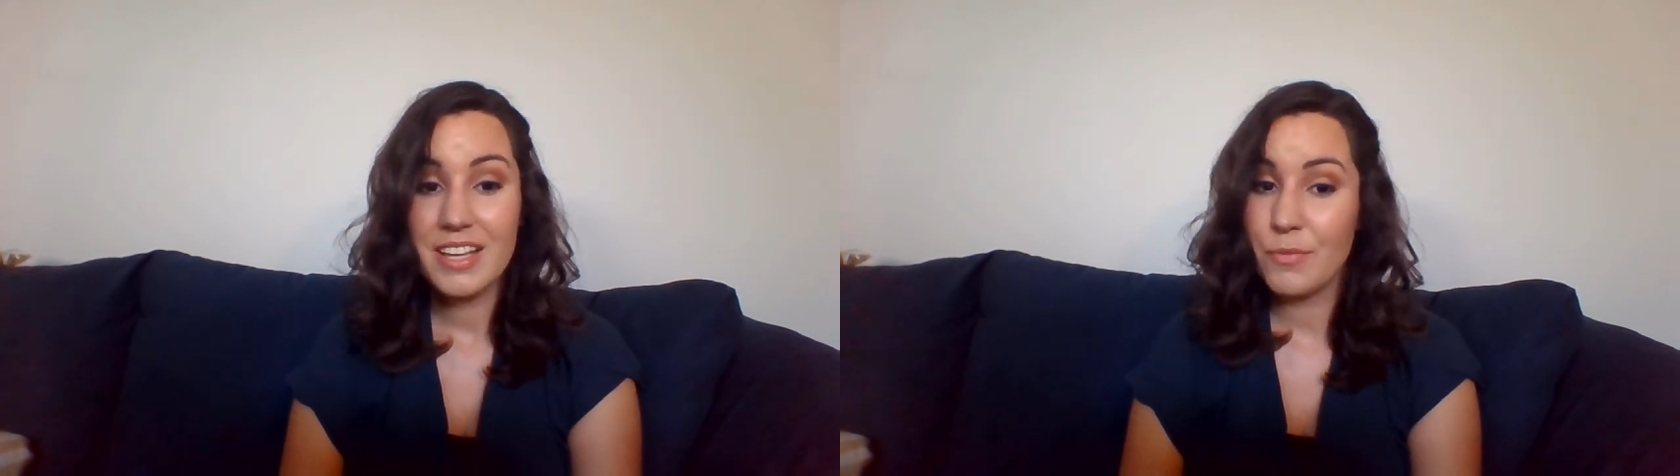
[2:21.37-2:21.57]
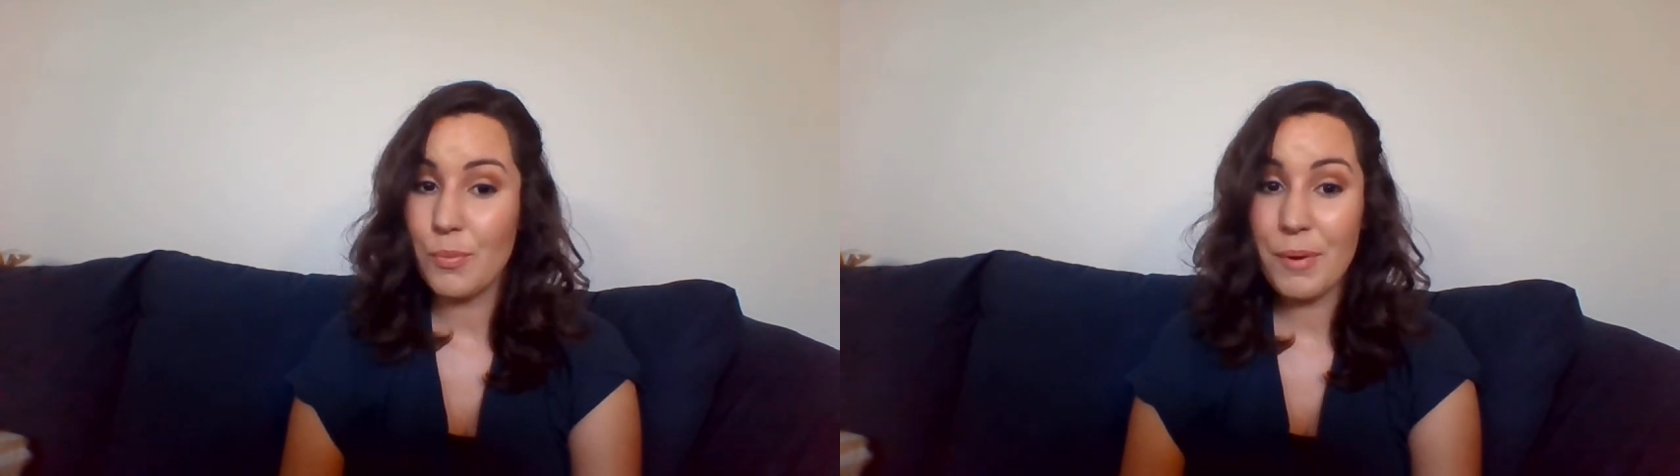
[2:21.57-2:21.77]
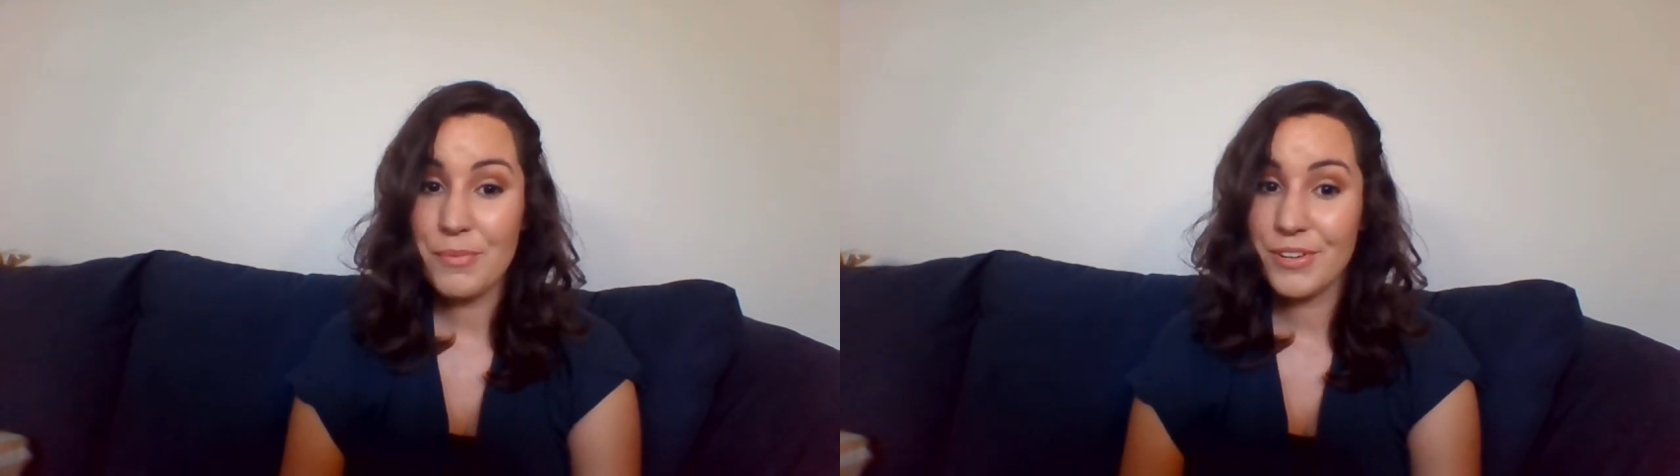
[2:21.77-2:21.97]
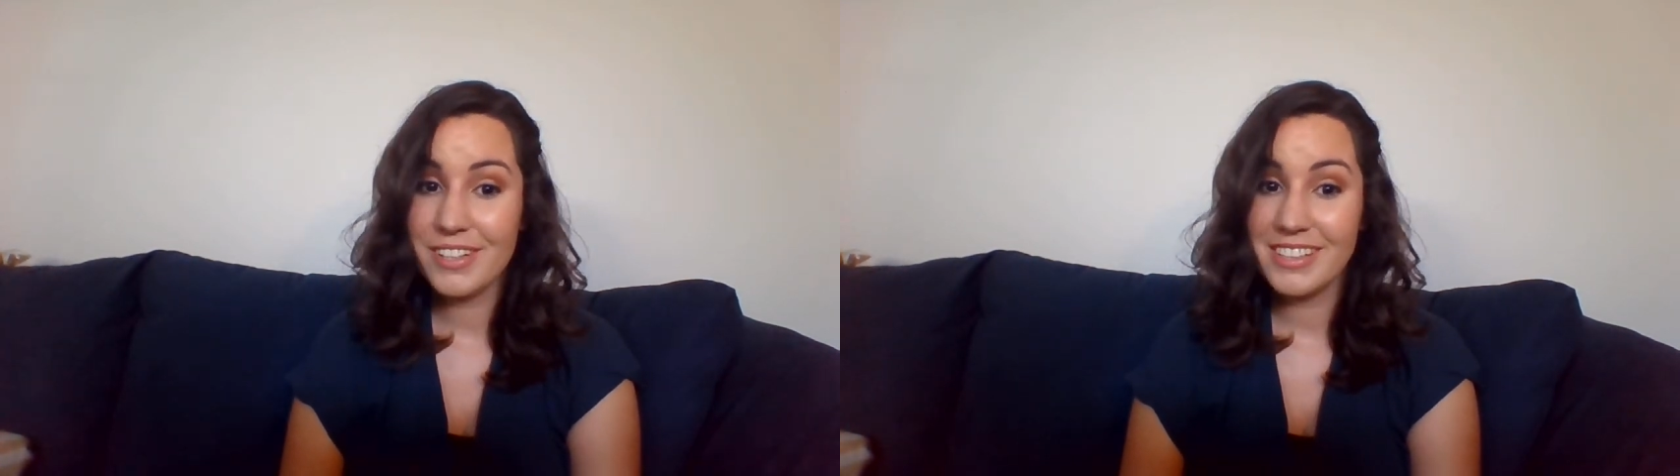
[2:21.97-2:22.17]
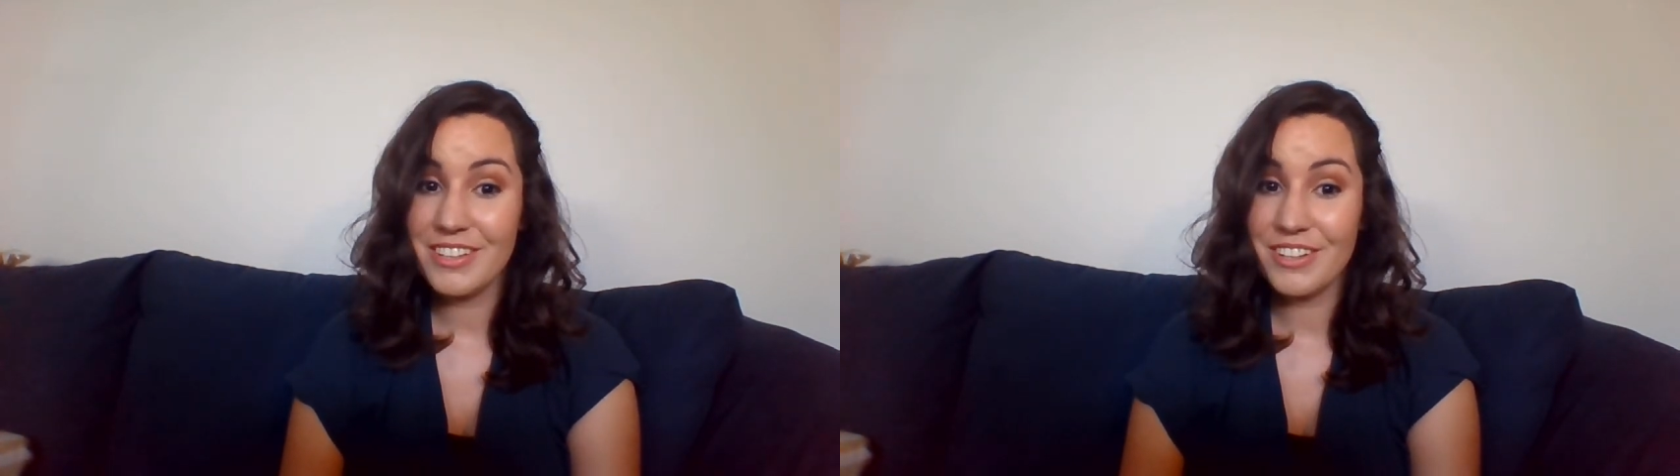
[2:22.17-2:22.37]

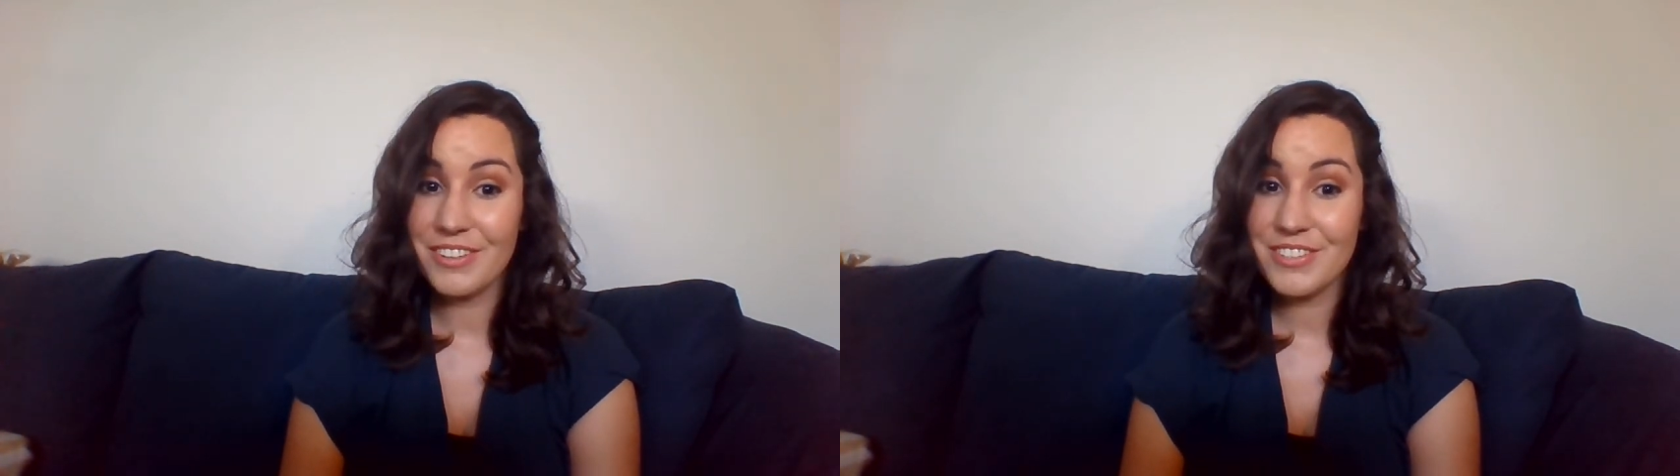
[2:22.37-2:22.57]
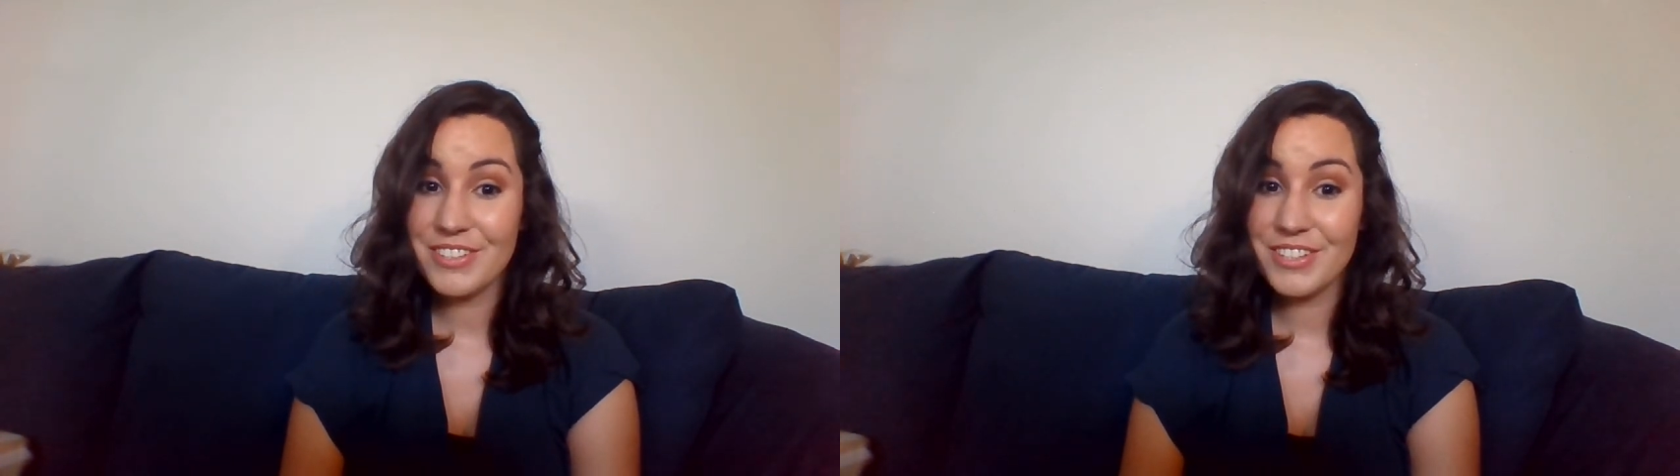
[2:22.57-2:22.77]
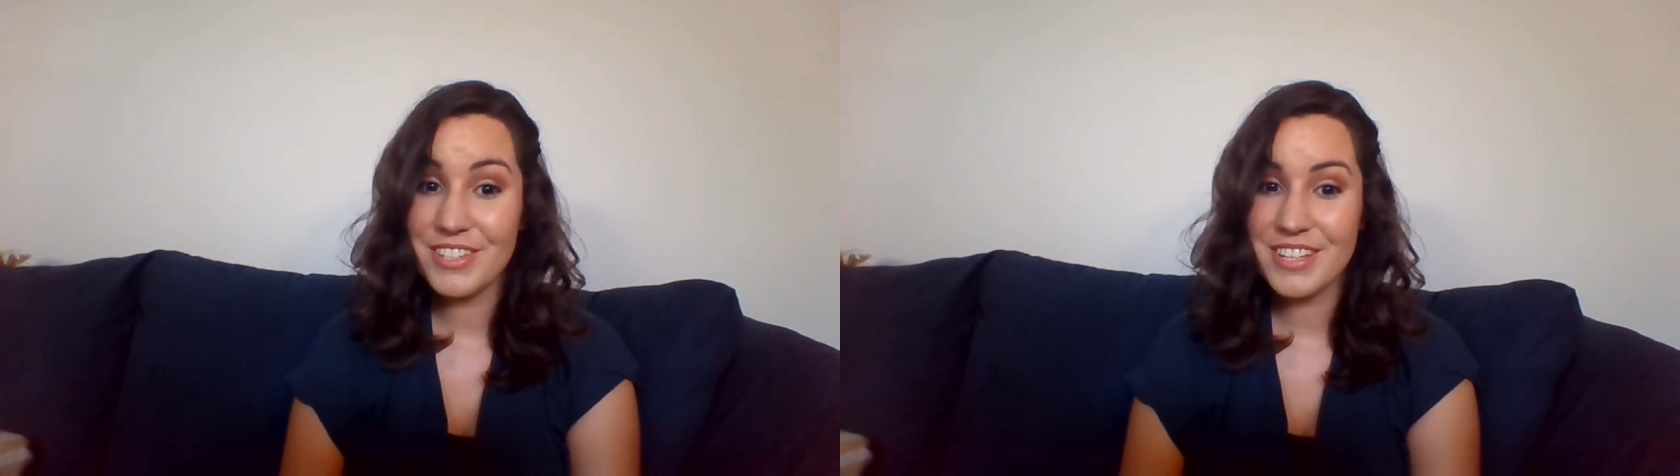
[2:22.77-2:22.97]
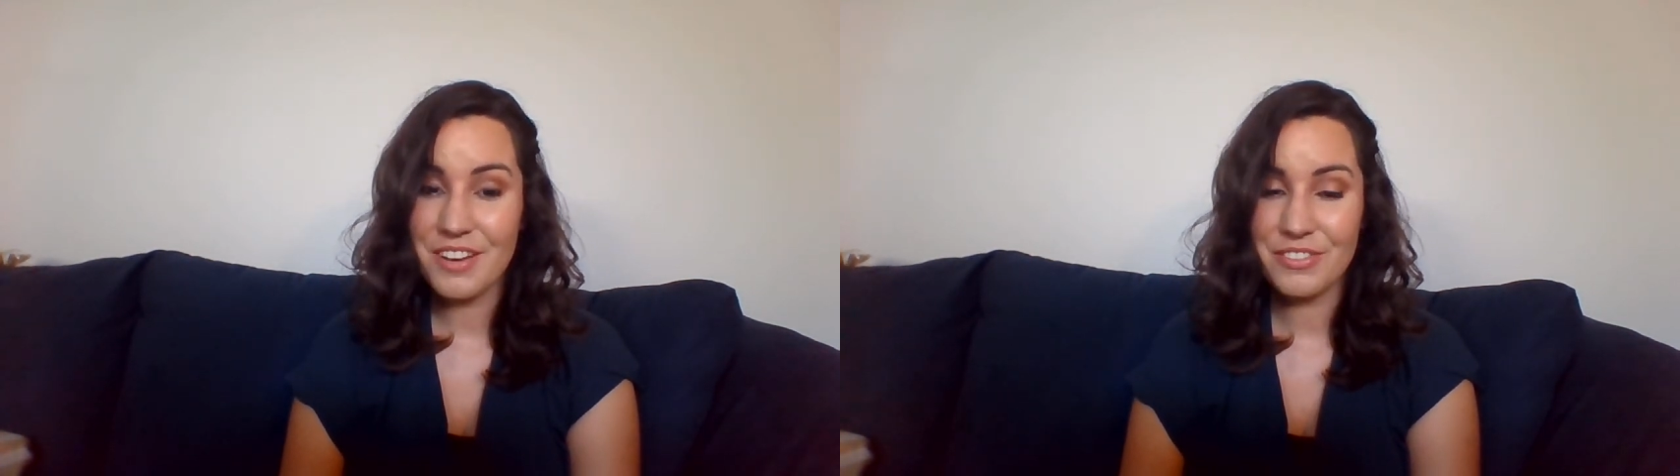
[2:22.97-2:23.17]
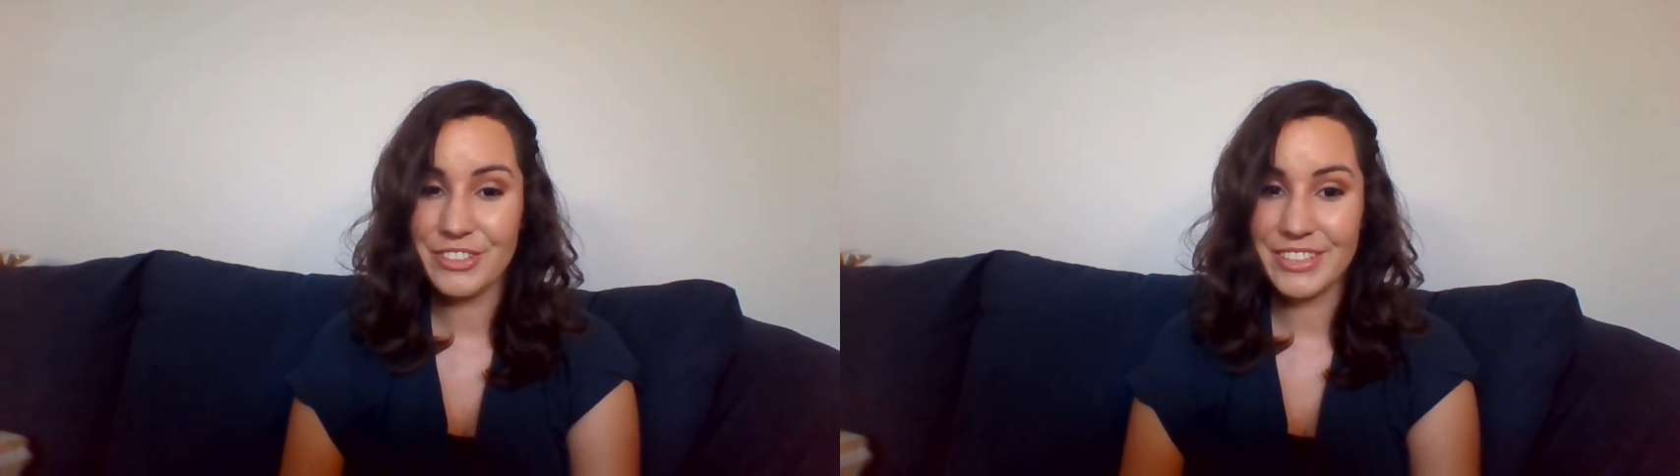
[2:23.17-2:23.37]
Remember, you can always turn in
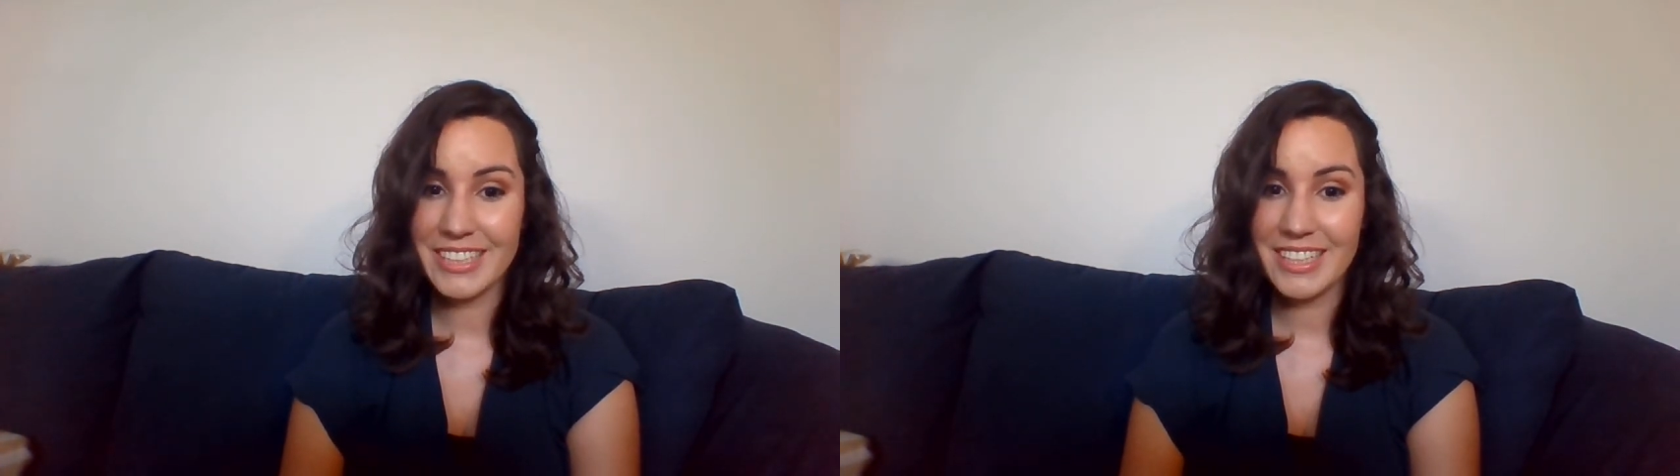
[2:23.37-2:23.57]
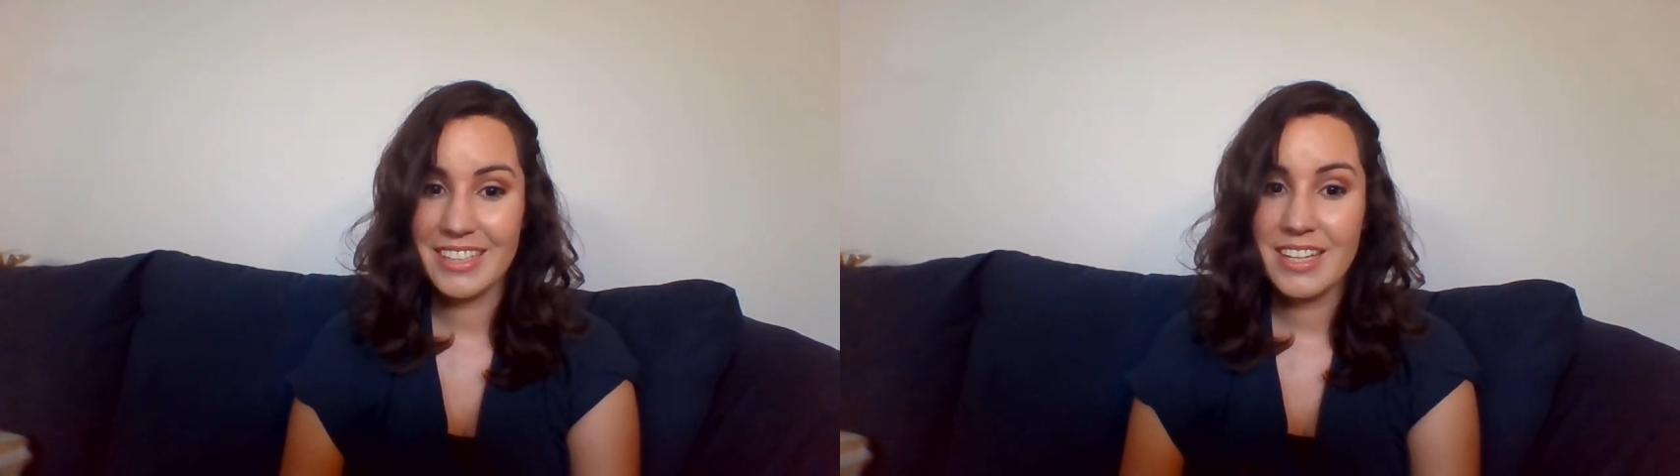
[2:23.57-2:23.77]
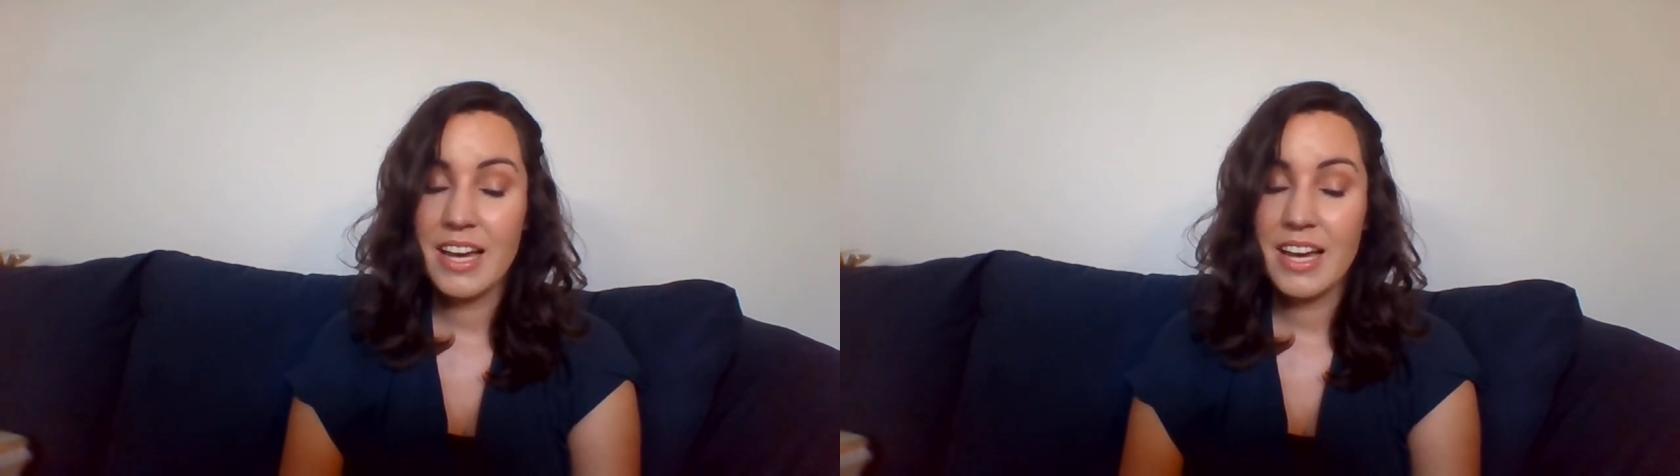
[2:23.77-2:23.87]
stuff early.